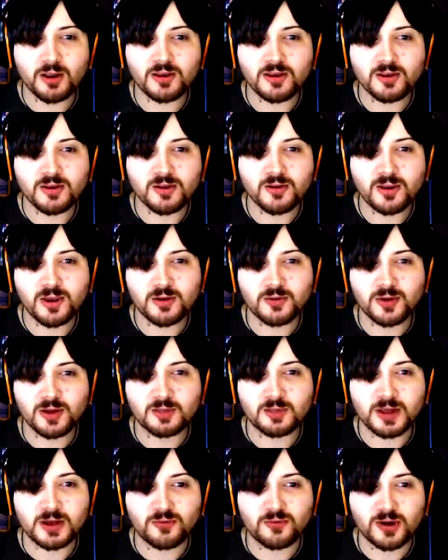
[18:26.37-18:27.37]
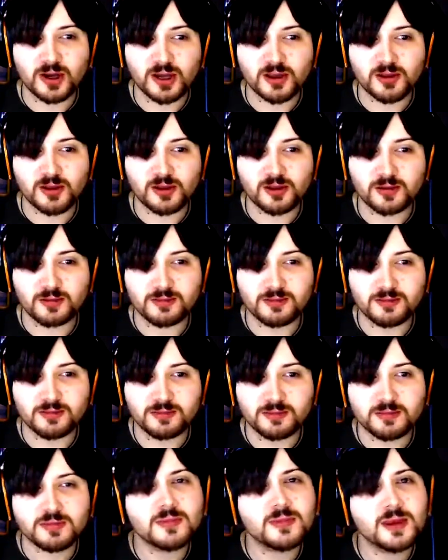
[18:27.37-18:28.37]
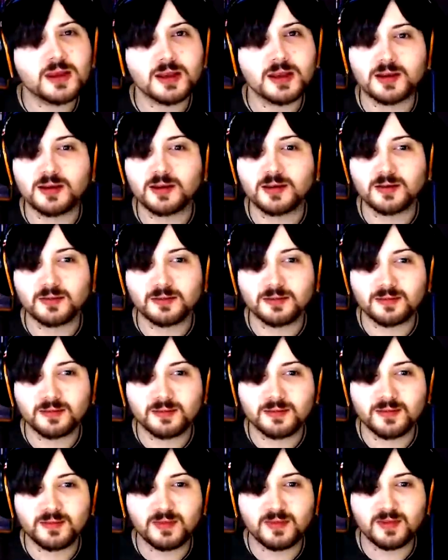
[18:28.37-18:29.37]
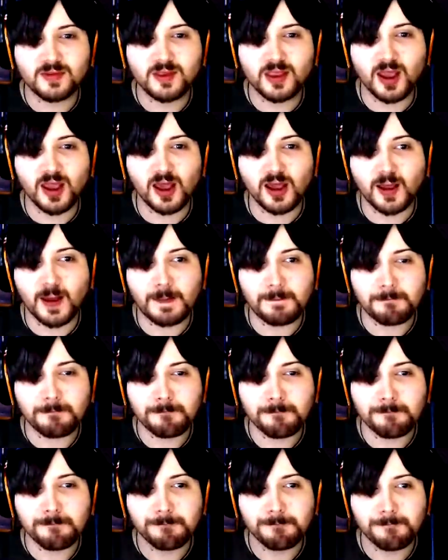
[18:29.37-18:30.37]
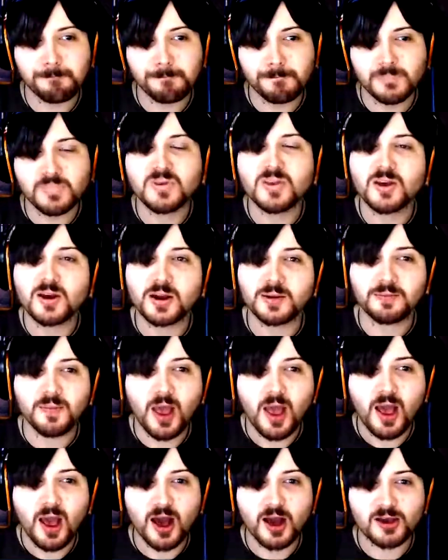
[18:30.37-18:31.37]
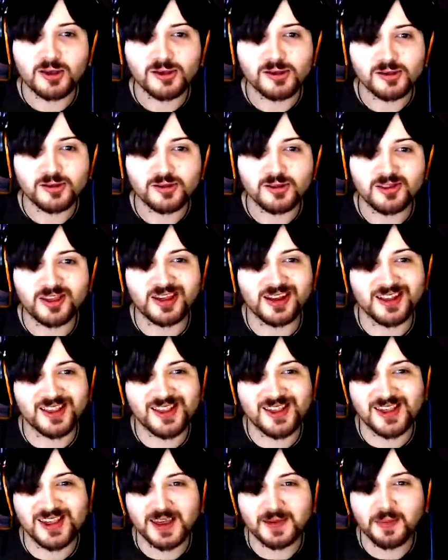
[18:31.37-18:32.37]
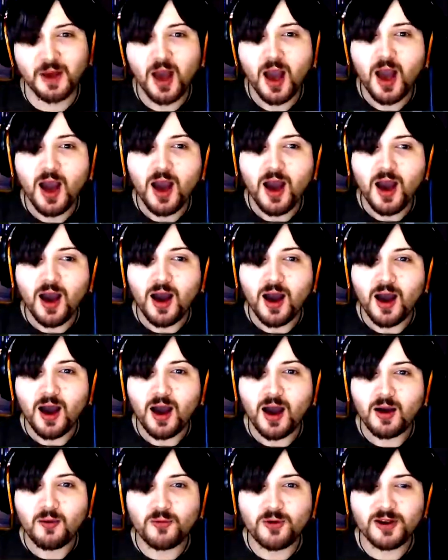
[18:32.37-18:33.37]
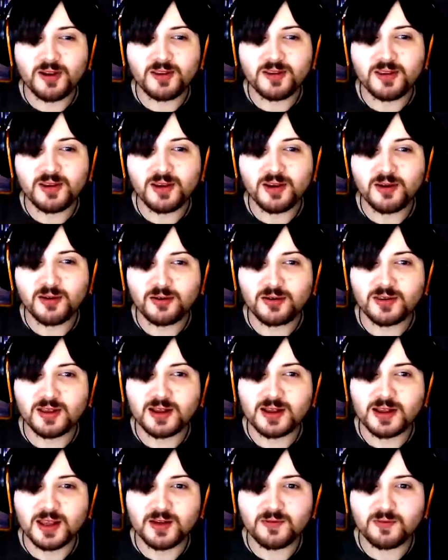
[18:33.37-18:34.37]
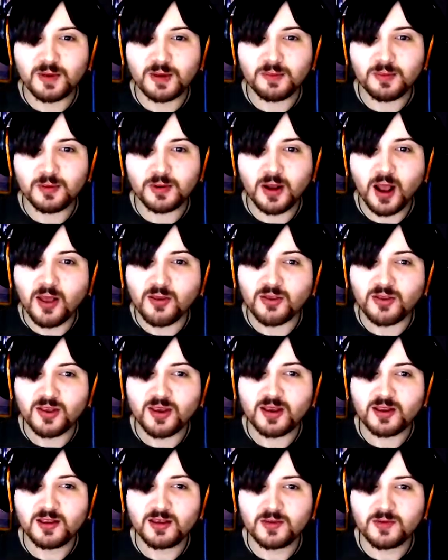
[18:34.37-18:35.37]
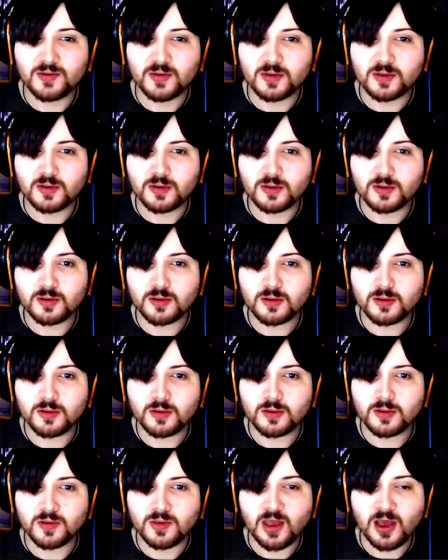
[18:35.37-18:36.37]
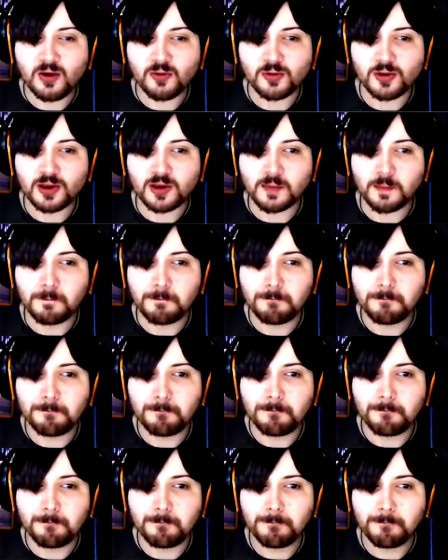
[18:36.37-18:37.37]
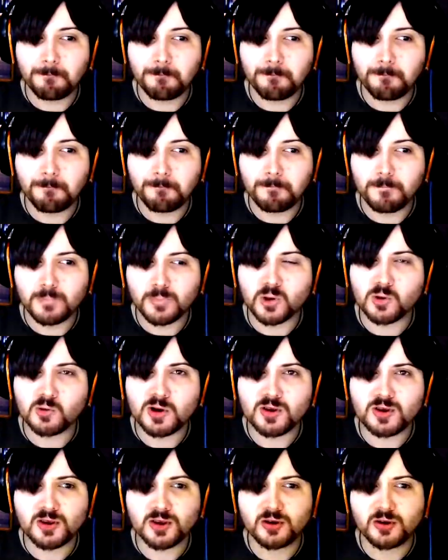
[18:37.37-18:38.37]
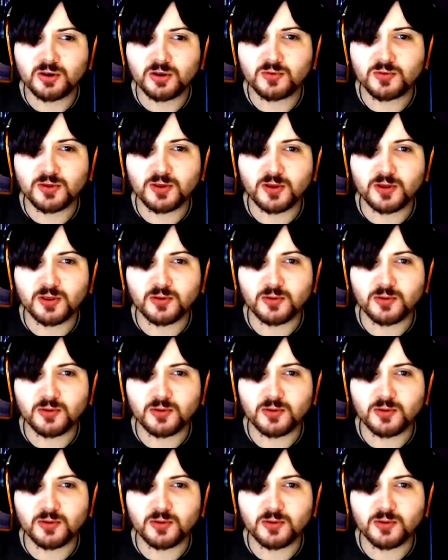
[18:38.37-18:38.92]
you know you want me to ride you. He doesn't. Dick! Sorry, I shouldn't judge sheep. Where's the coast I left my boat on? I think it's over that way. So where's the coast with all the